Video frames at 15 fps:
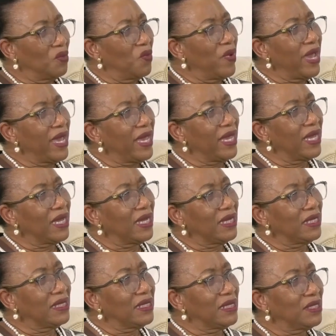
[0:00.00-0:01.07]
where
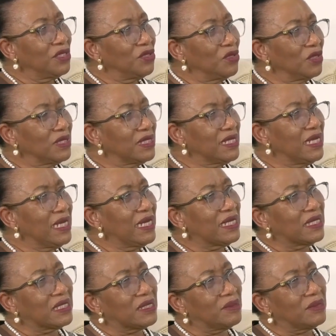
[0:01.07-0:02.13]
in your
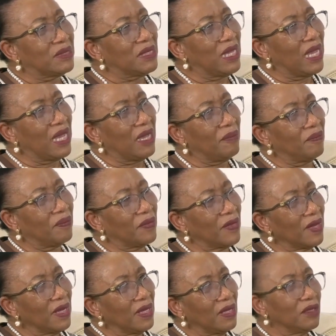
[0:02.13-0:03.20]
dealings,
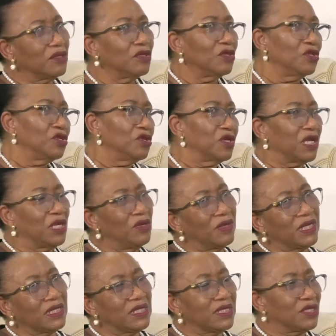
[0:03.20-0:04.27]
you can
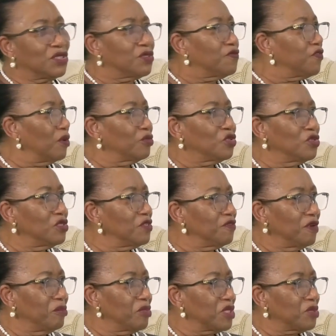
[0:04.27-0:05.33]
look at it from two different